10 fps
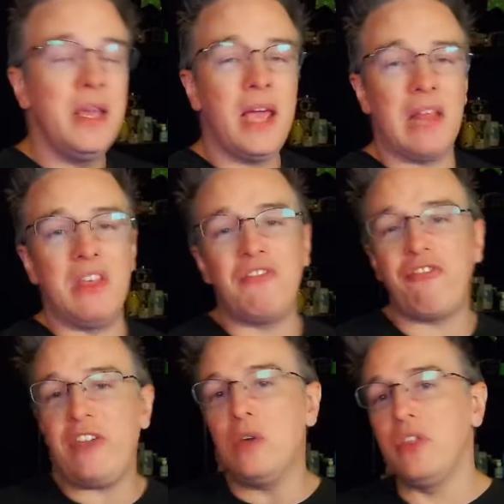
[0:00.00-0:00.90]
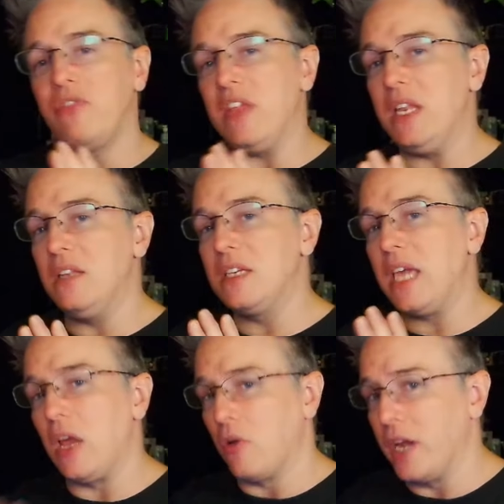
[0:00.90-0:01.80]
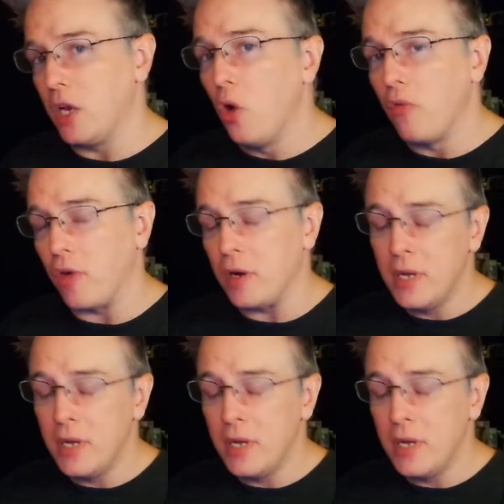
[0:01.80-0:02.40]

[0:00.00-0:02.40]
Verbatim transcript: and they feel that they need to carry it over.